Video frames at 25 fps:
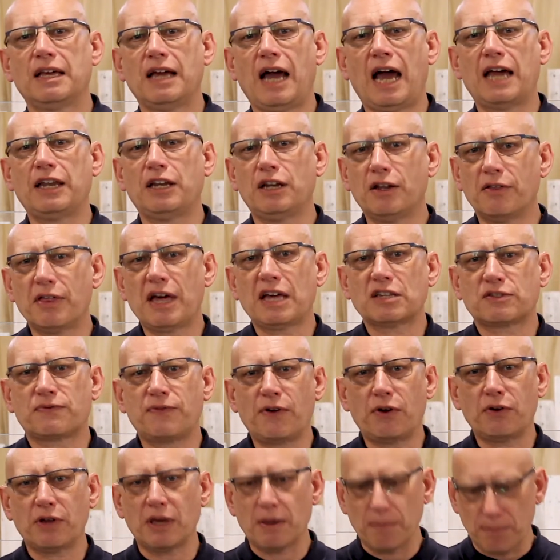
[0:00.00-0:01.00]
And you know, that's
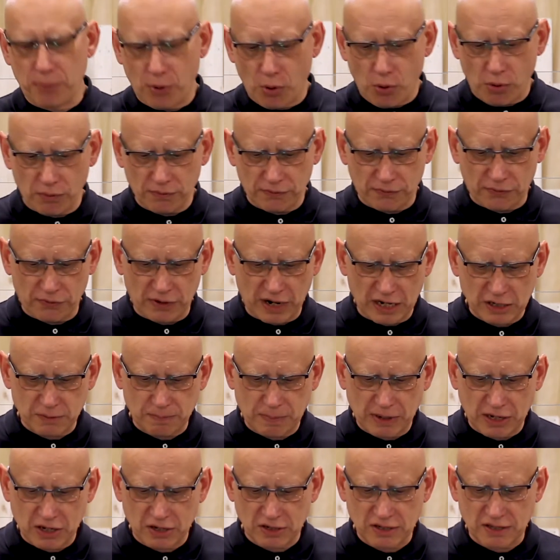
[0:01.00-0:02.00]
very important for us,
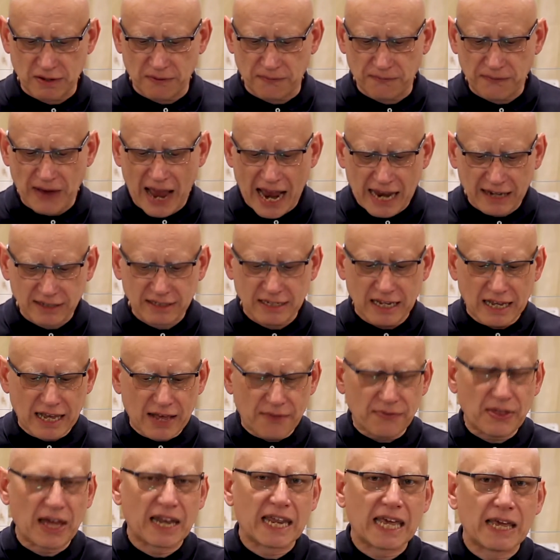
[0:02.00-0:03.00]
because the fact
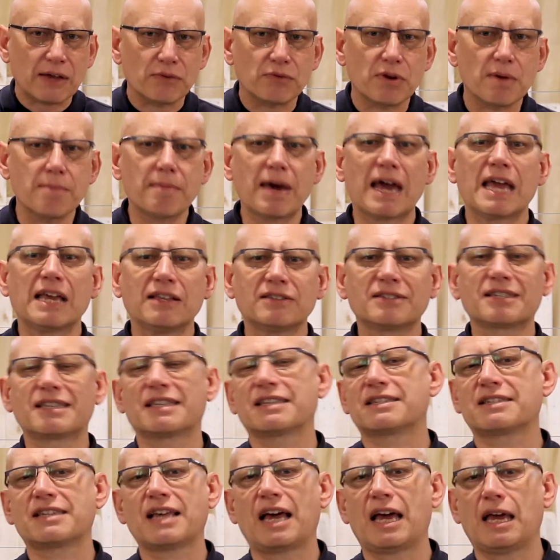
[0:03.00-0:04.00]
that he remains
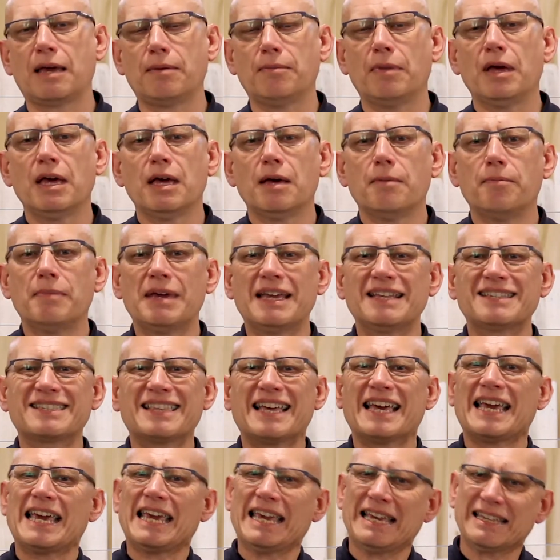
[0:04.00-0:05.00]
the same means
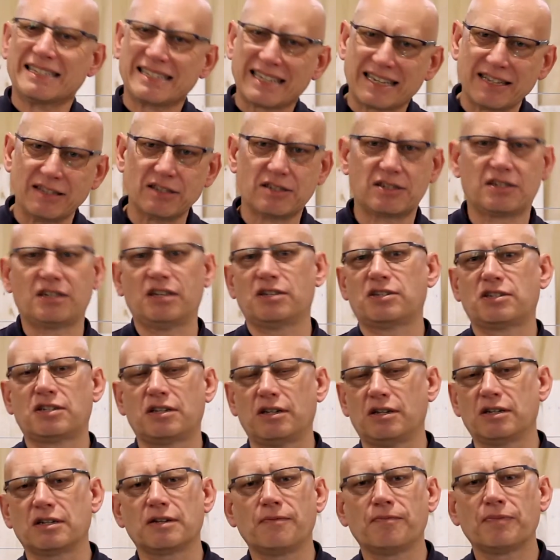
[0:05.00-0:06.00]
that he is
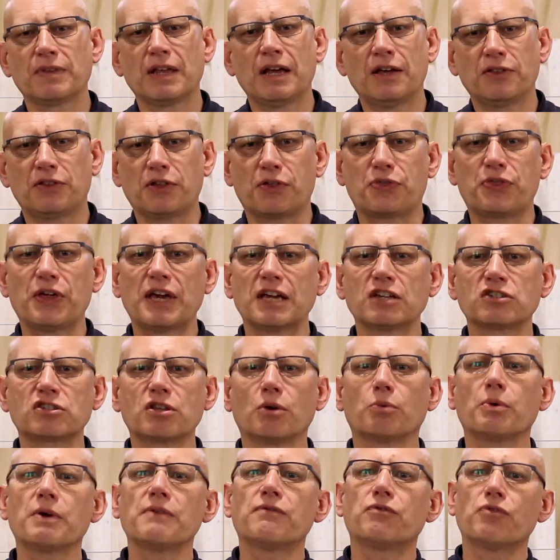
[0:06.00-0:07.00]
consistent. The things
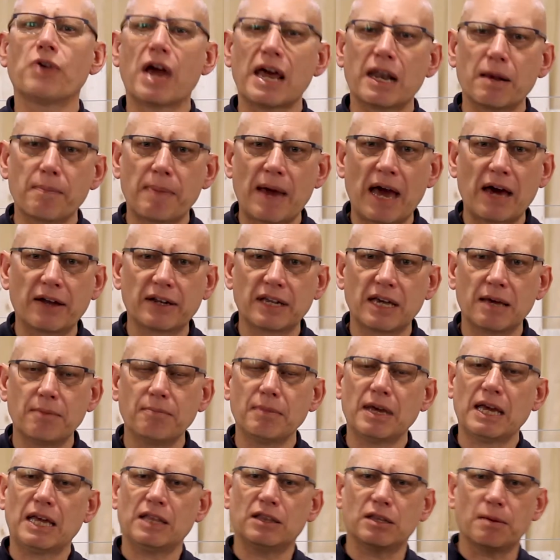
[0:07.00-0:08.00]
that we've read about
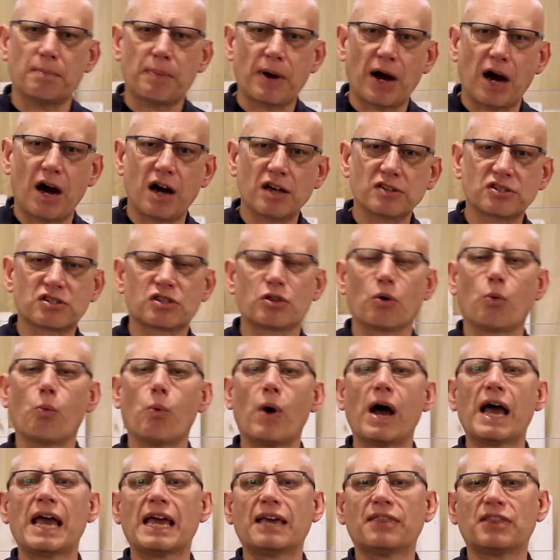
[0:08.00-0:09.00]
him in the past, the
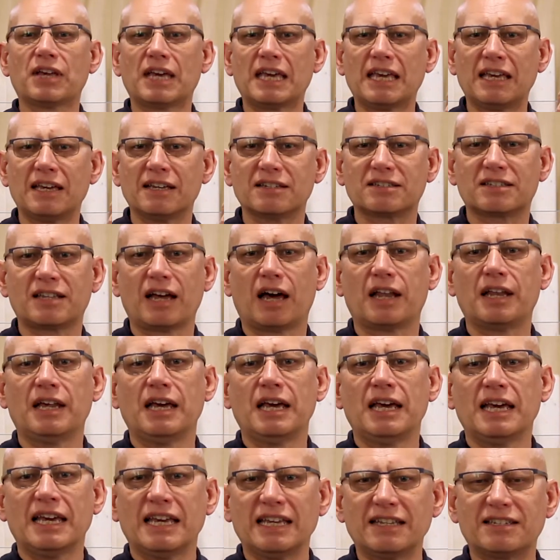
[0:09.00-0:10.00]
way that he has done
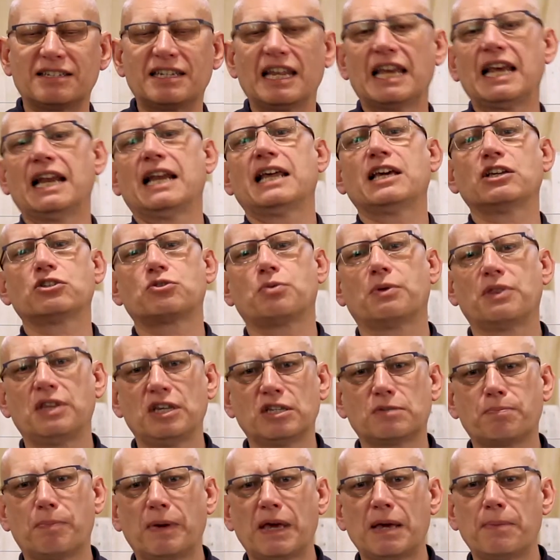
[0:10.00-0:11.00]
his dealings with
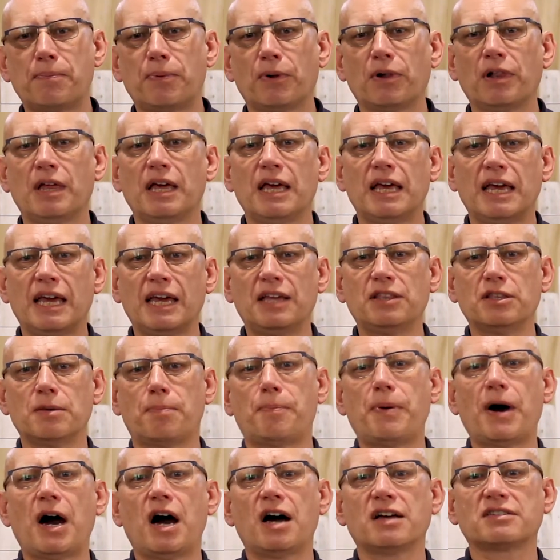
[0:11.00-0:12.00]
his people in the
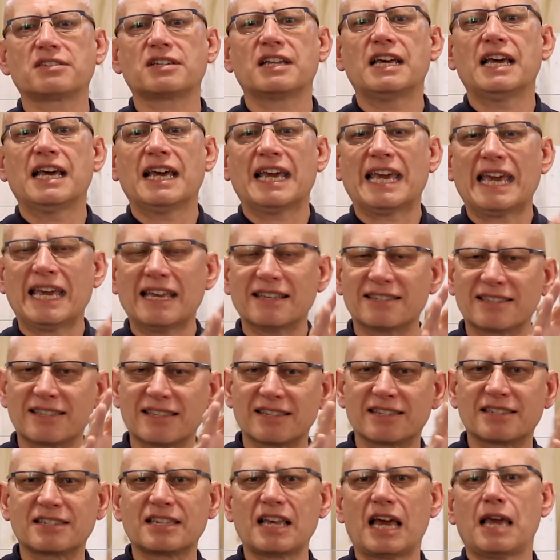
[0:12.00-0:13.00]
past, he is
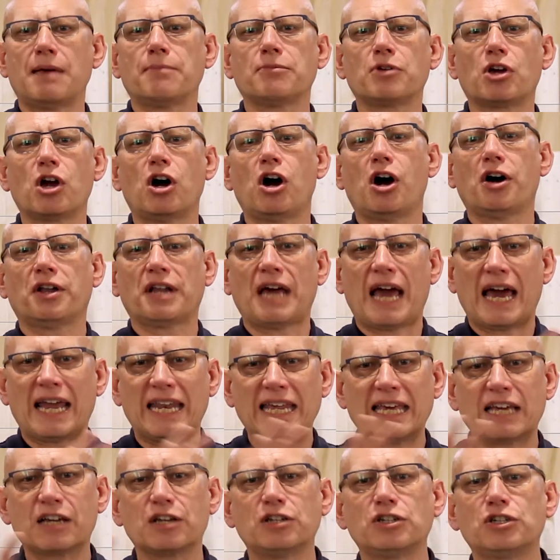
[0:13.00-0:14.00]
the same God and
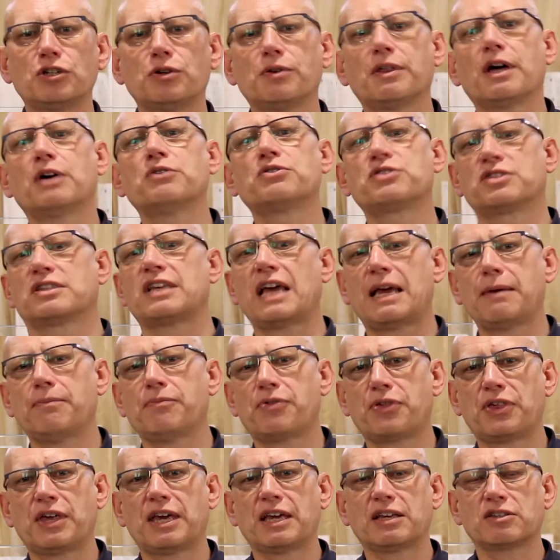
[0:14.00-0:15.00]
he can do those same
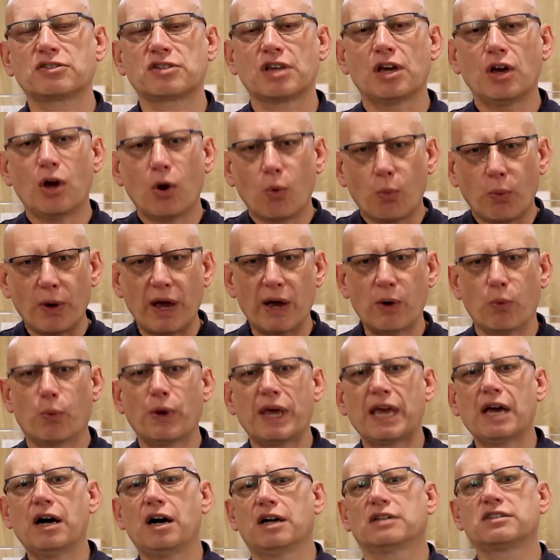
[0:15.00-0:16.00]
things where
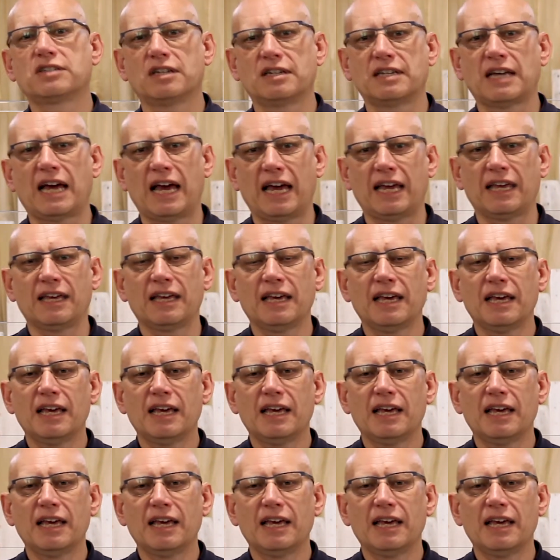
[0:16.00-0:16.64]
we are today.